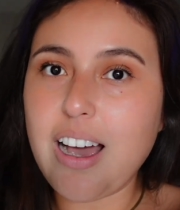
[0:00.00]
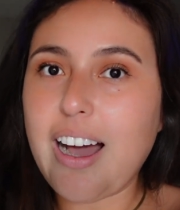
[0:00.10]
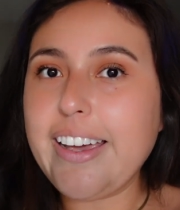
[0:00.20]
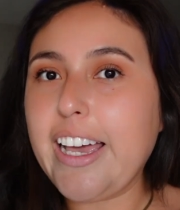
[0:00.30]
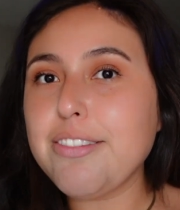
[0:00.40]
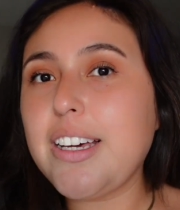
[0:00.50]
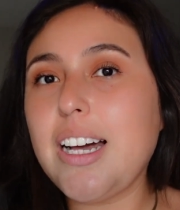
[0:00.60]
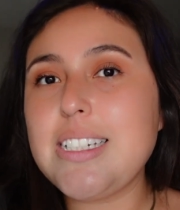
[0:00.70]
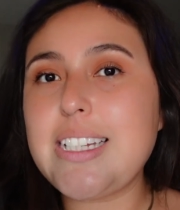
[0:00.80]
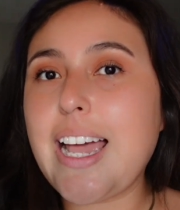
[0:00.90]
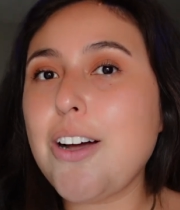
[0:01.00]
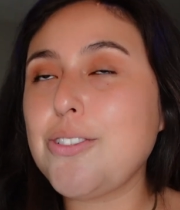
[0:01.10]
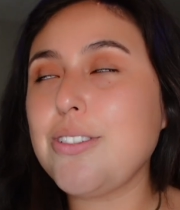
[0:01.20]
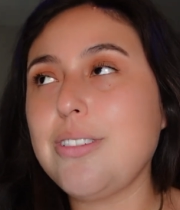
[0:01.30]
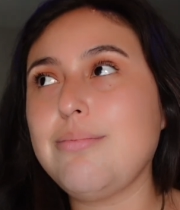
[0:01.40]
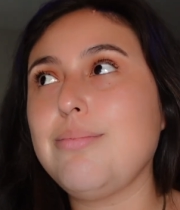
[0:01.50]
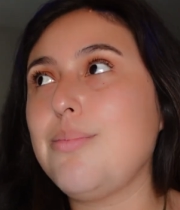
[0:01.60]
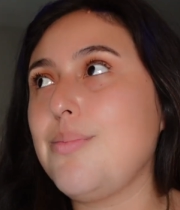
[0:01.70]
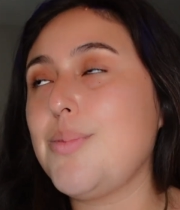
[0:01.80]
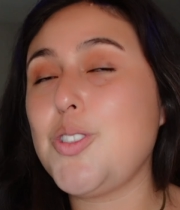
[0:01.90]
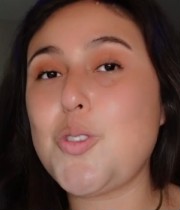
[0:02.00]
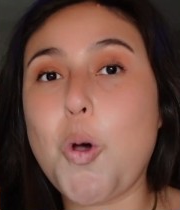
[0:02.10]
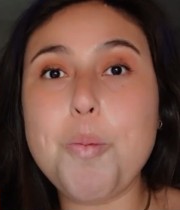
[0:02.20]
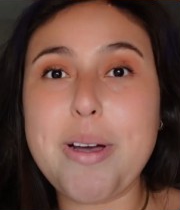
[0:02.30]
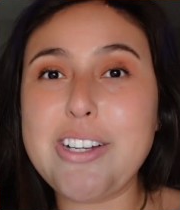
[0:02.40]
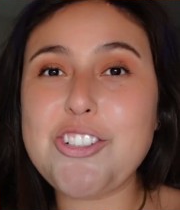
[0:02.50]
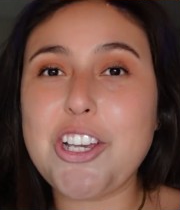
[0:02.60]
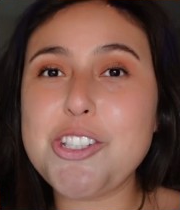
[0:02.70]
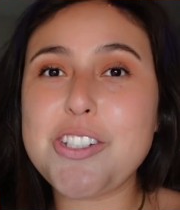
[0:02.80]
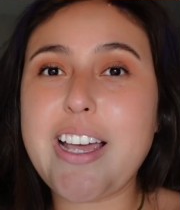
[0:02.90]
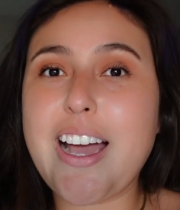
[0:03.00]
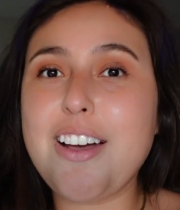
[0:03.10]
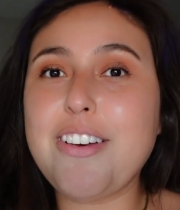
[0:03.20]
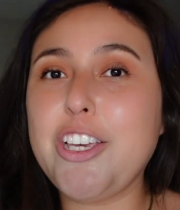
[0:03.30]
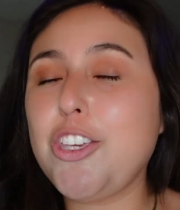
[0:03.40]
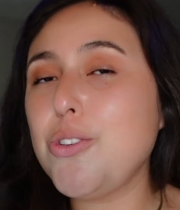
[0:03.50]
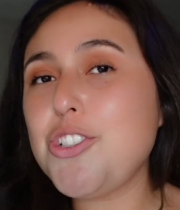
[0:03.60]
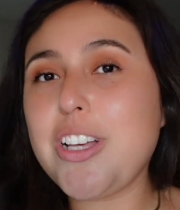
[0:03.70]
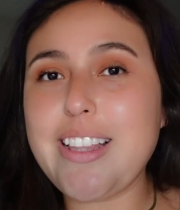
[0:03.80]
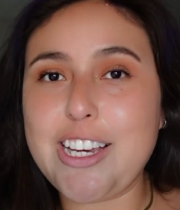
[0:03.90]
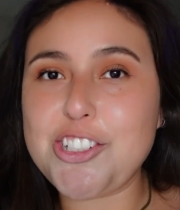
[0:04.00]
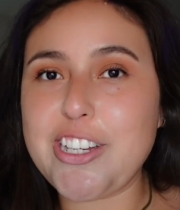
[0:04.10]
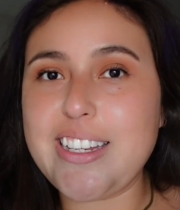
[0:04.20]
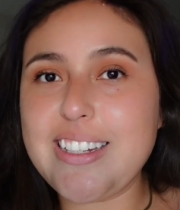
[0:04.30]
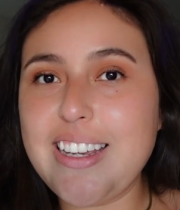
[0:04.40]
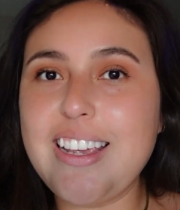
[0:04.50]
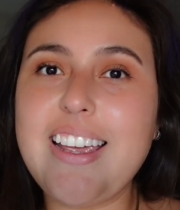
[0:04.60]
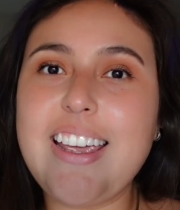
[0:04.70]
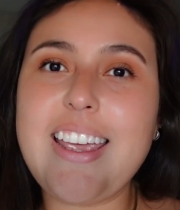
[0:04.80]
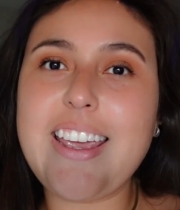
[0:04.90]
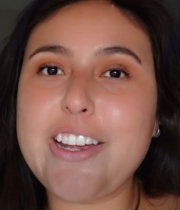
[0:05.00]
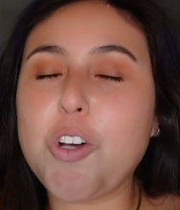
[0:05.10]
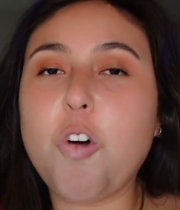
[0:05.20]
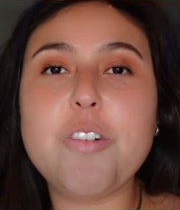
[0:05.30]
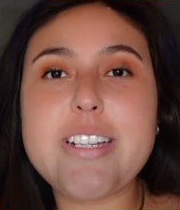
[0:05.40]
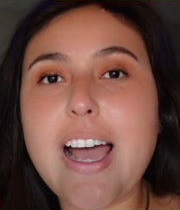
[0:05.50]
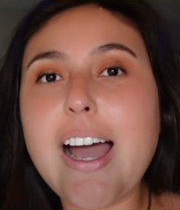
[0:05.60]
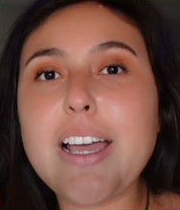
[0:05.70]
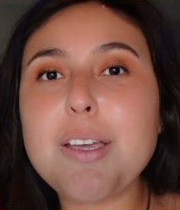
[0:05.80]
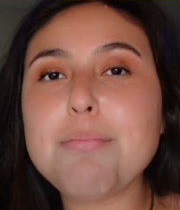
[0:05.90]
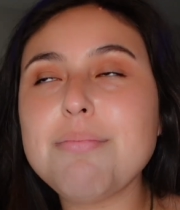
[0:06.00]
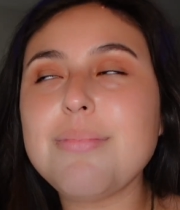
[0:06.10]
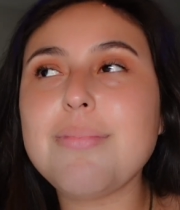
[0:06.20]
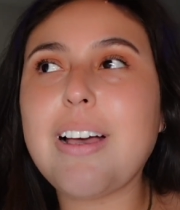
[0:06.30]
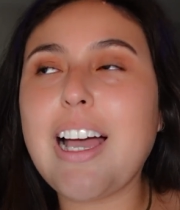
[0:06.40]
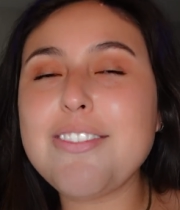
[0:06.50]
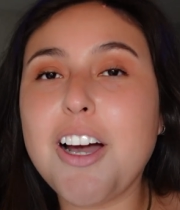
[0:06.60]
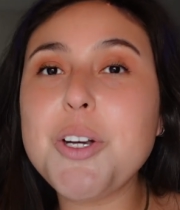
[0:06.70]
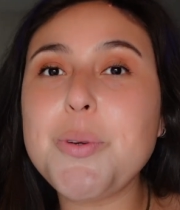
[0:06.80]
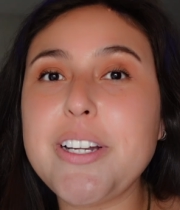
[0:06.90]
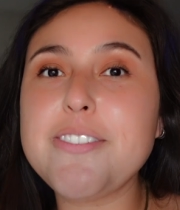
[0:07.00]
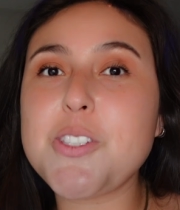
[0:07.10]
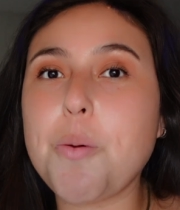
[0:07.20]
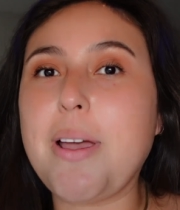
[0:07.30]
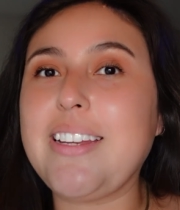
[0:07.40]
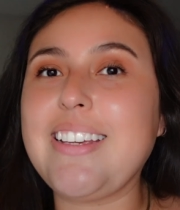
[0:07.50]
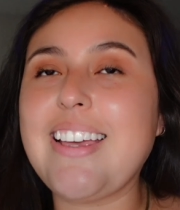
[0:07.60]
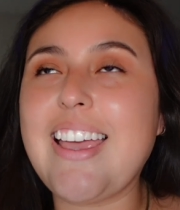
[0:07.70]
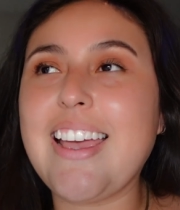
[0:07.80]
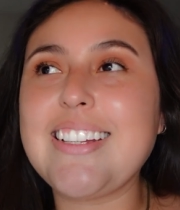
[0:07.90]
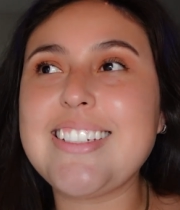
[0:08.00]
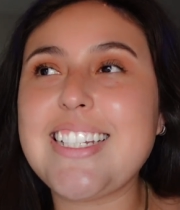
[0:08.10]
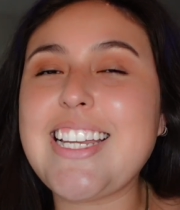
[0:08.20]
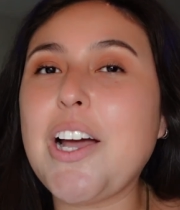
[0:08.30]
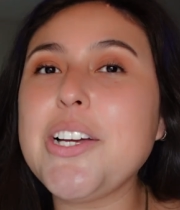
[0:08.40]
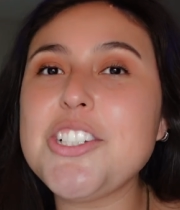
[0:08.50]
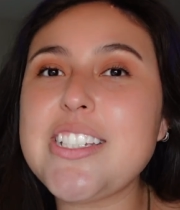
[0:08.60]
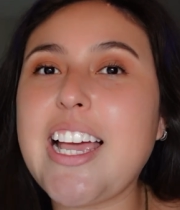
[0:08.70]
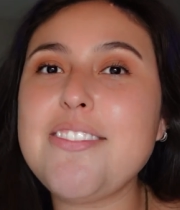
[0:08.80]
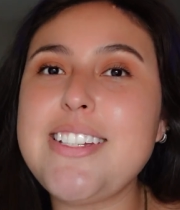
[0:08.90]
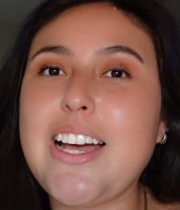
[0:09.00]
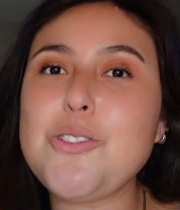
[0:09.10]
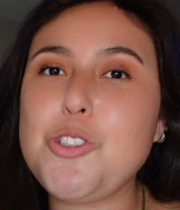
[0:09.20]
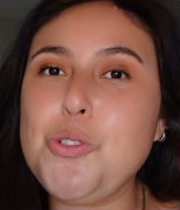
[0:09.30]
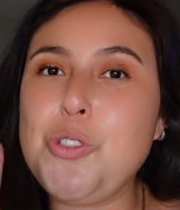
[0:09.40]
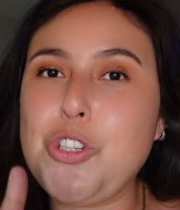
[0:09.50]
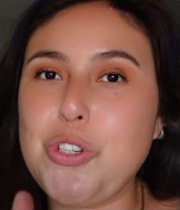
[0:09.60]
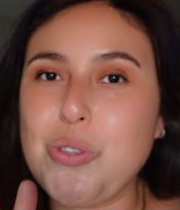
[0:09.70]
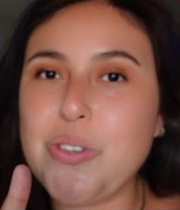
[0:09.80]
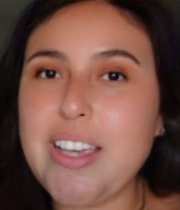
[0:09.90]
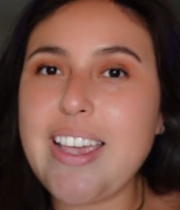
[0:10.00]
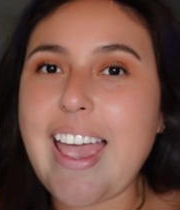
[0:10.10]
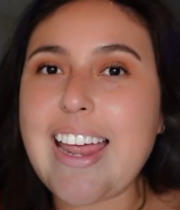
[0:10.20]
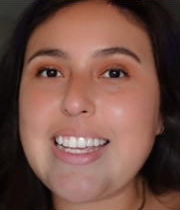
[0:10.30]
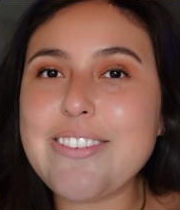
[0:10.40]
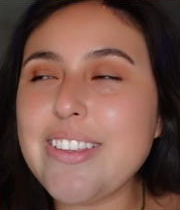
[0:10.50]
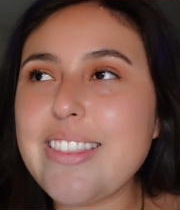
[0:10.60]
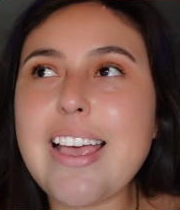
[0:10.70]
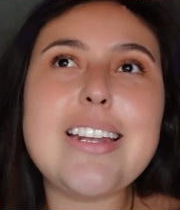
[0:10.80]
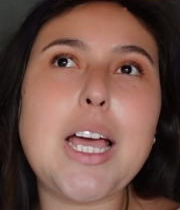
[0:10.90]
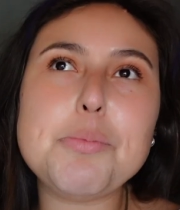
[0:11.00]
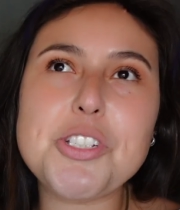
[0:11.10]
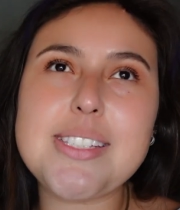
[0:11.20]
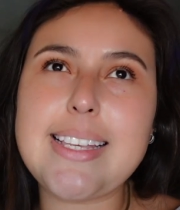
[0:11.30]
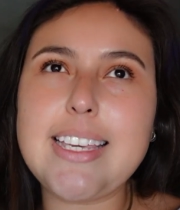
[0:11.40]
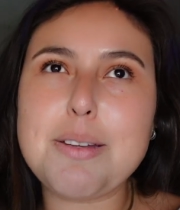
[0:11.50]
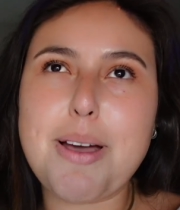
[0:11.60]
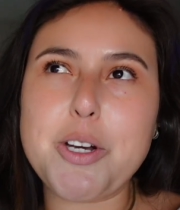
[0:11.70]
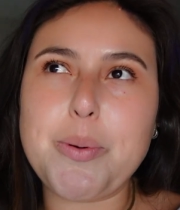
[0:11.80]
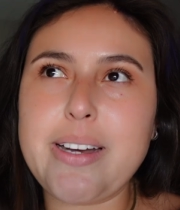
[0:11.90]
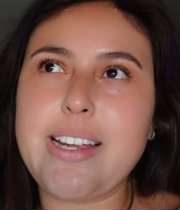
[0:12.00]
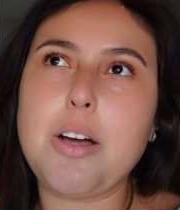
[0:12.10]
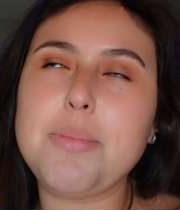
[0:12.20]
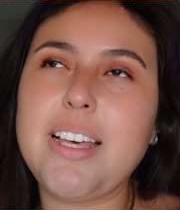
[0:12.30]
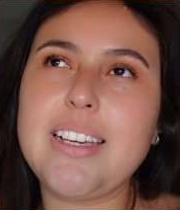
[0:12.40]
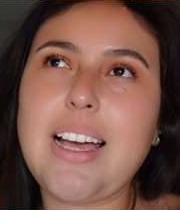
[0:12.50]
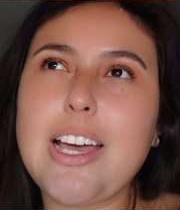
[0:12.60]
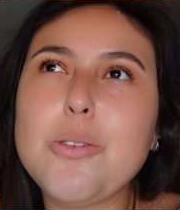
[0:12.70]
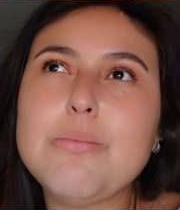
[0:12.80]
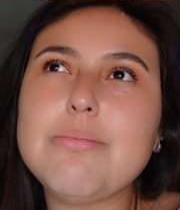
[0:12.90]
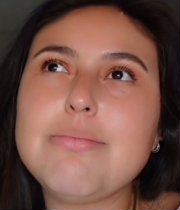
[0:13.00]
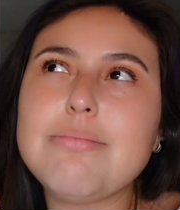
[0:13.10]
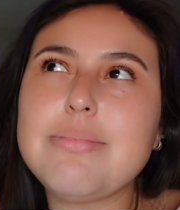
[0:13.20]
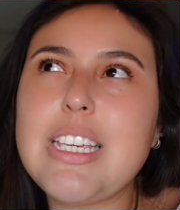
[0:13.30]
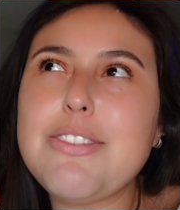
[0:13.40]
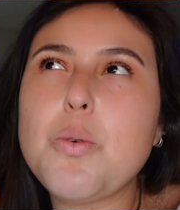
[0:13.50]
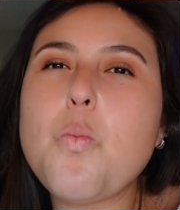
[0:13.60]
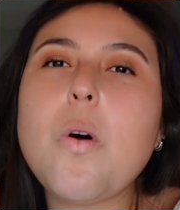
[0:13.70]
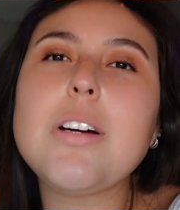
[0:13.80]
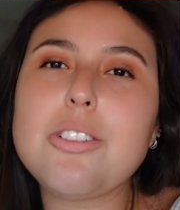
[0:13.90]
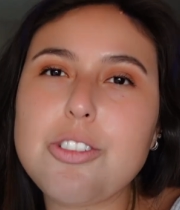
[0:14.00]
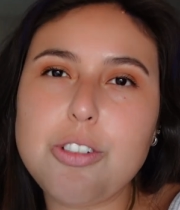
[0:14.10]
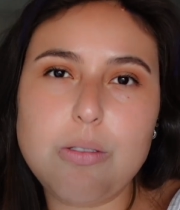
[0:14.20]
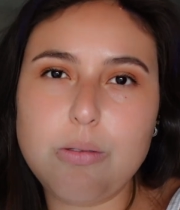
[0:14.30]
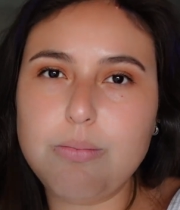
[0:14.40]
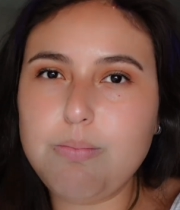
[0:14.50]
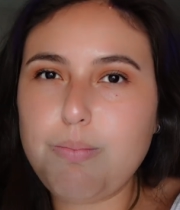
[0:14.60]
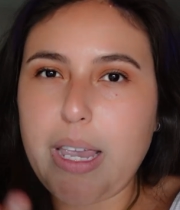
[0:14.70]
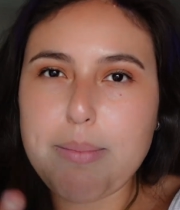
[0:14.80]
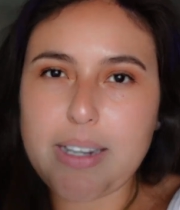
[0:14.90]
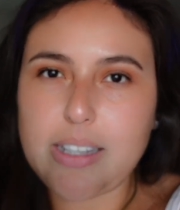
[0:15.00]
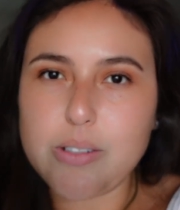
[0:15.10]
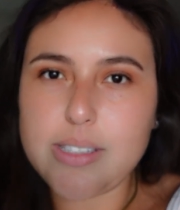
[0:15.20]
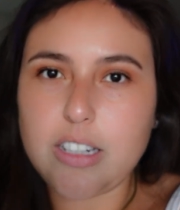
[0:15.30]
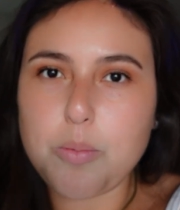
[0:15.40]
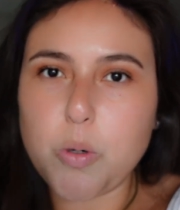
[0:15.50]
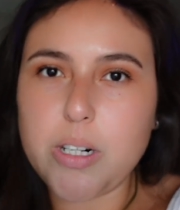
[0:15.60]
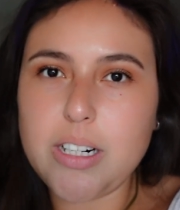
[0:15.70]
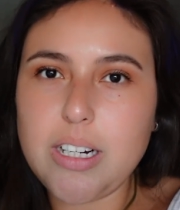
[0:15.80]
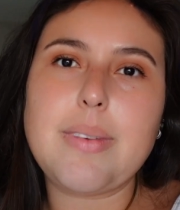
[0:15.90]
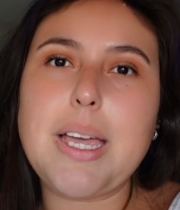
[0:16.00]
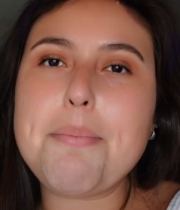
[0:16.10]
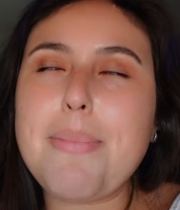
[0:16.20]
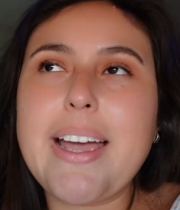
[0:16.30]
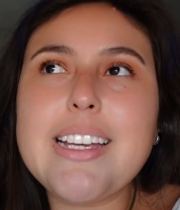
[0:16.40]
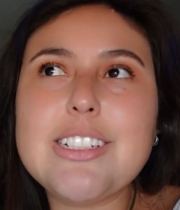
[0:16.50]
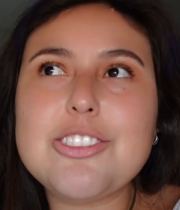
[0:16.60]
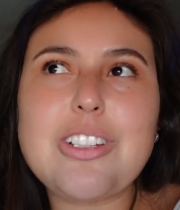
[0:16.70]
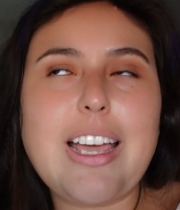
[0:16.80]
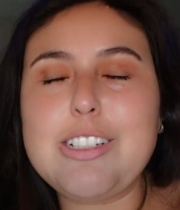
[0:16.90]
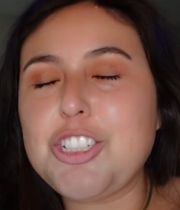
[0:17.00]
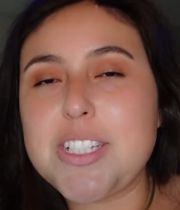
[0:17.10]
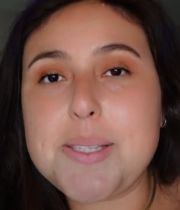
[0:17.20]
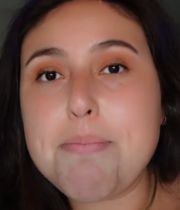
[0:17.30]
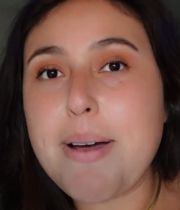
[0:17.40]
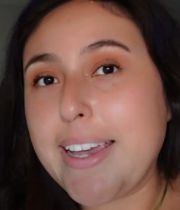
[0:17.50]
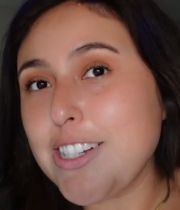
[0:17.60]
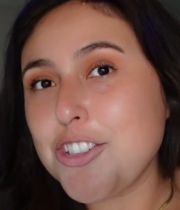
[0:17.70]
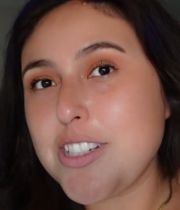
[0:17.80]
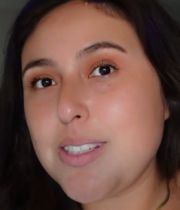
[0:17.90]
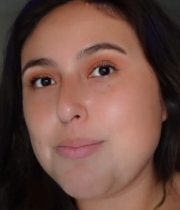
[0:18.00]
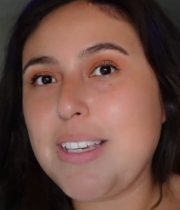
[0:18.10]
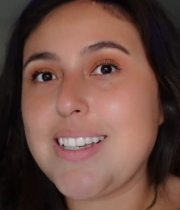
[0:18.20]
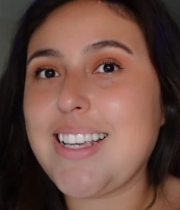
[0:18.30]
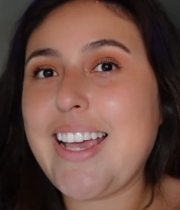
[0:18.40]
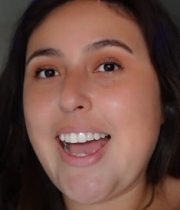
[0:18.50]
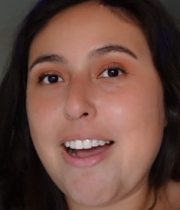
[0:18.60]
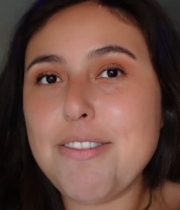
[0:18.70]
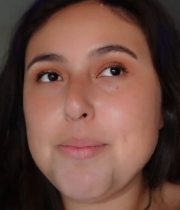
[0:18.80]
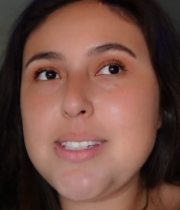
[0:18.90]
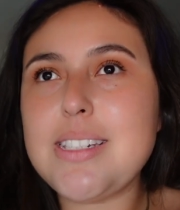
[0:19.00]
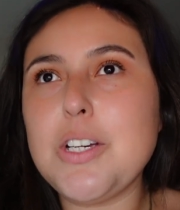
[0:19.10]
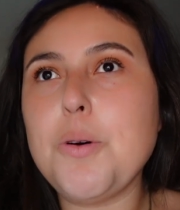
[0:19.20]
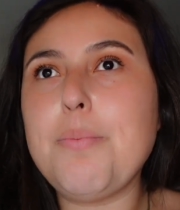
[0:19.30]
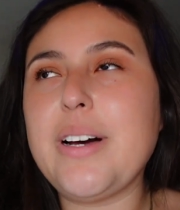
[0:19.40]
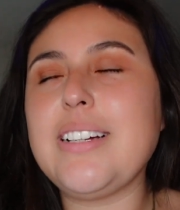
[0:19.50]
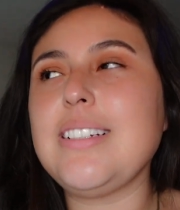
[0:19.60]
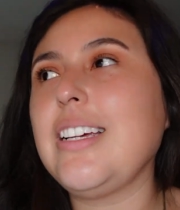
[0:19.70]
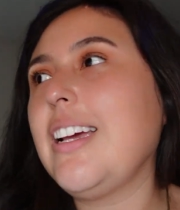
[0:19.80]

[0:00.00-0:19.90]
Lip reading: I have cut down so much. I used to have a huge collection, and over time, I've gotten rid of so many, and now I just have down to 2. And even then, I'm just thinking about it right now. I'm like, I don't even want to paint my nails anymore. I just might just because I have them still, but